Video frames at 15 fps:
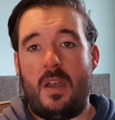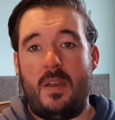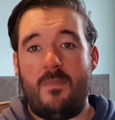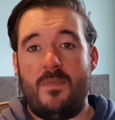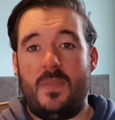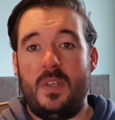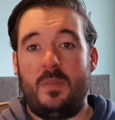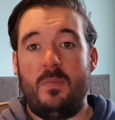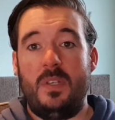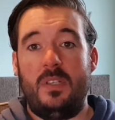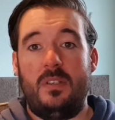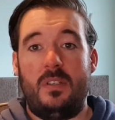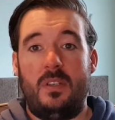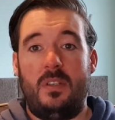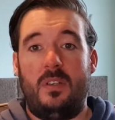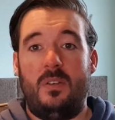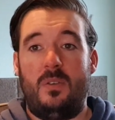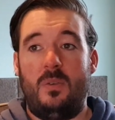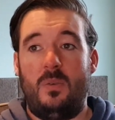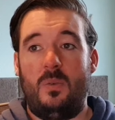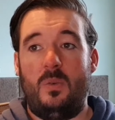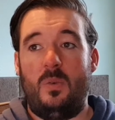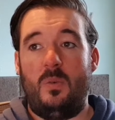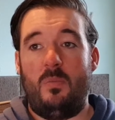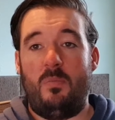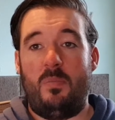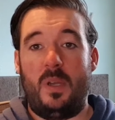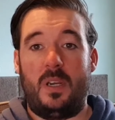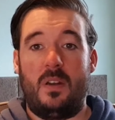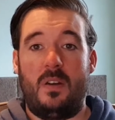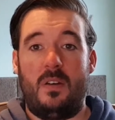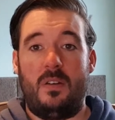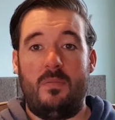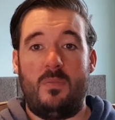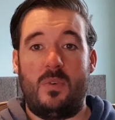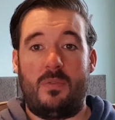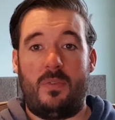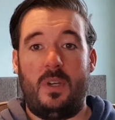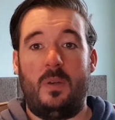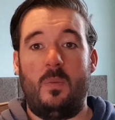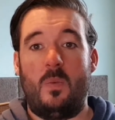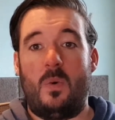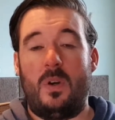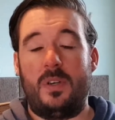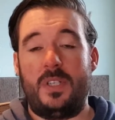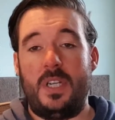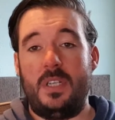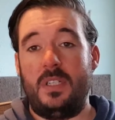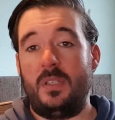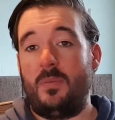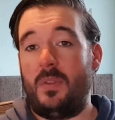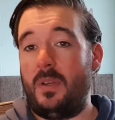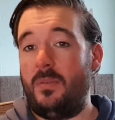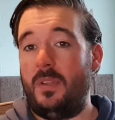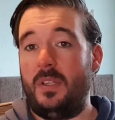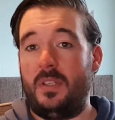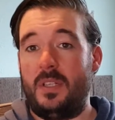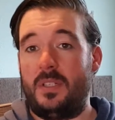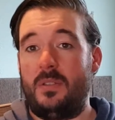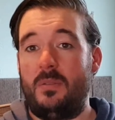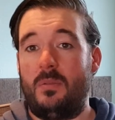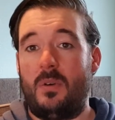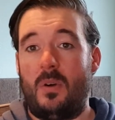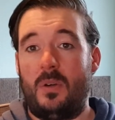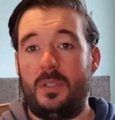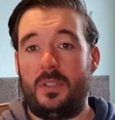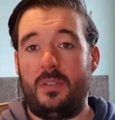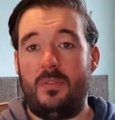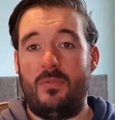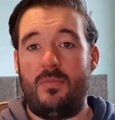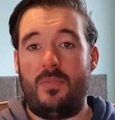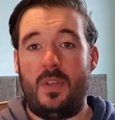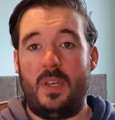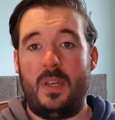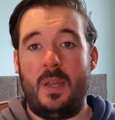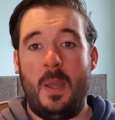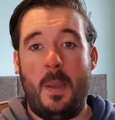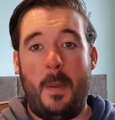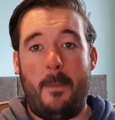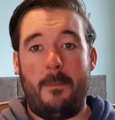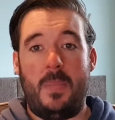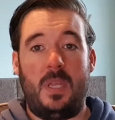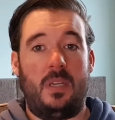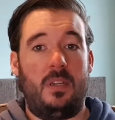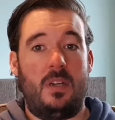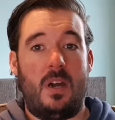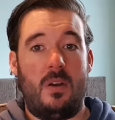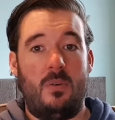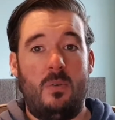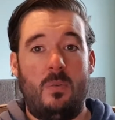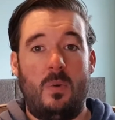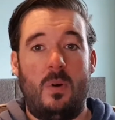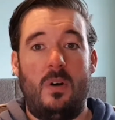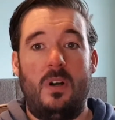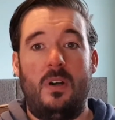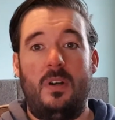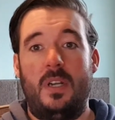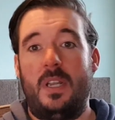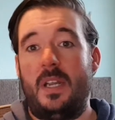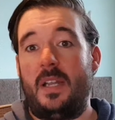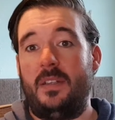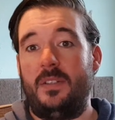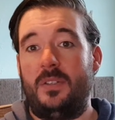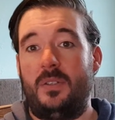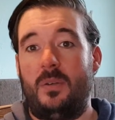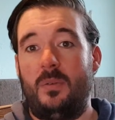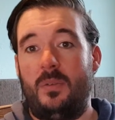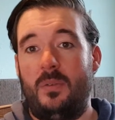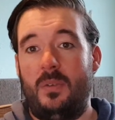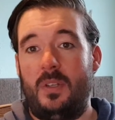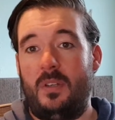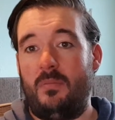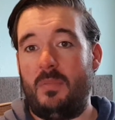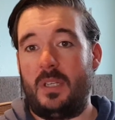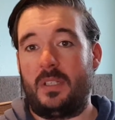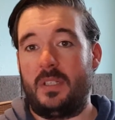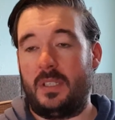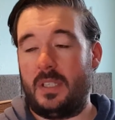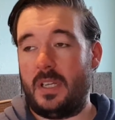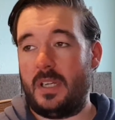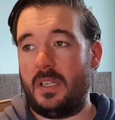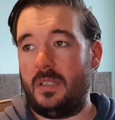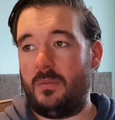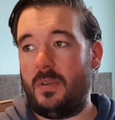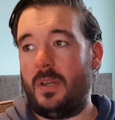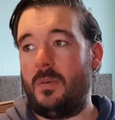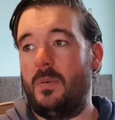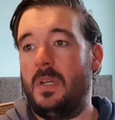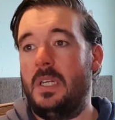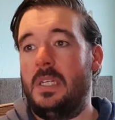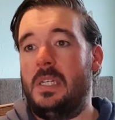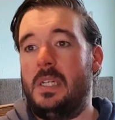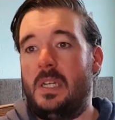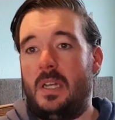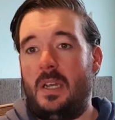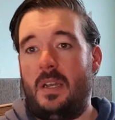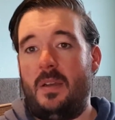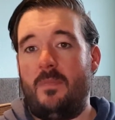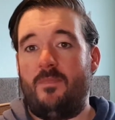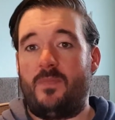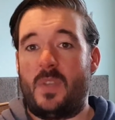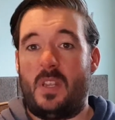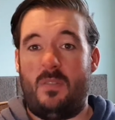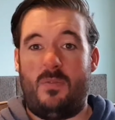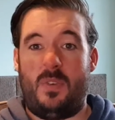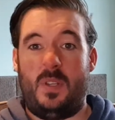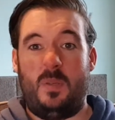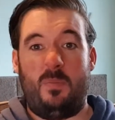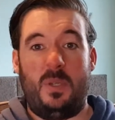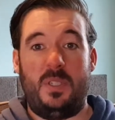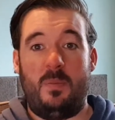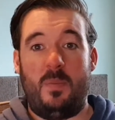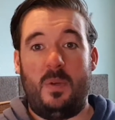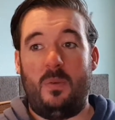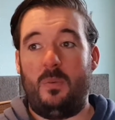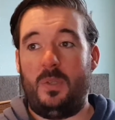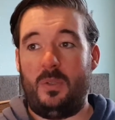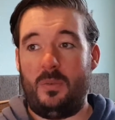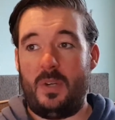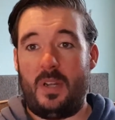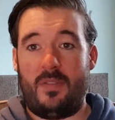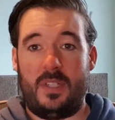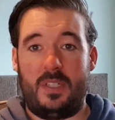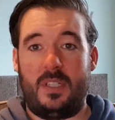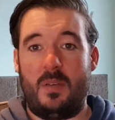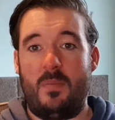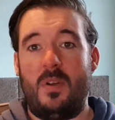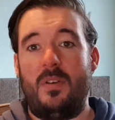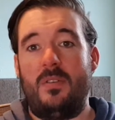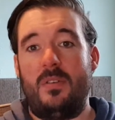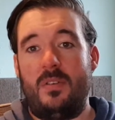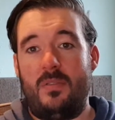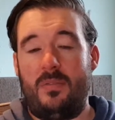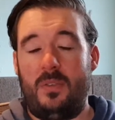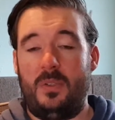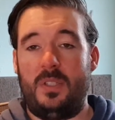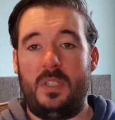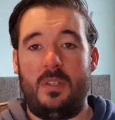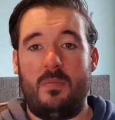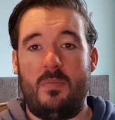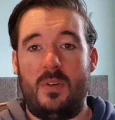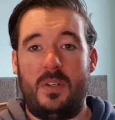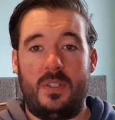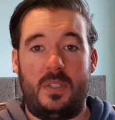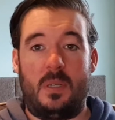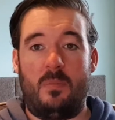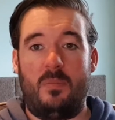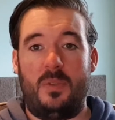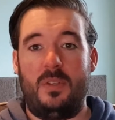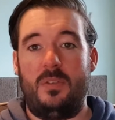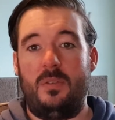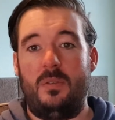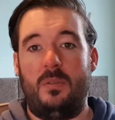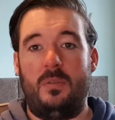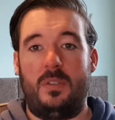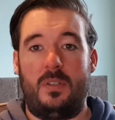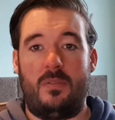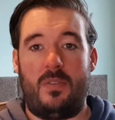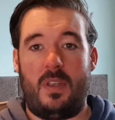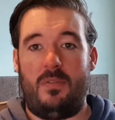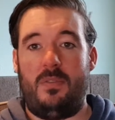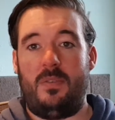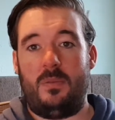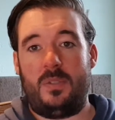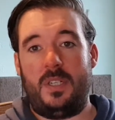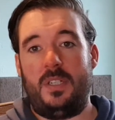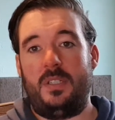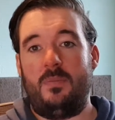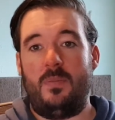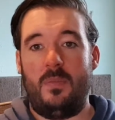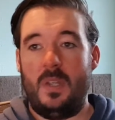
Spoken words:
This means that you can do bigger and more frequent water changes without the additional cost of making RO water and adding salt to it and mixing that as well. And for this budget build, we don't have a skimmer or a refugium or a sump to do sort of heavy filtration.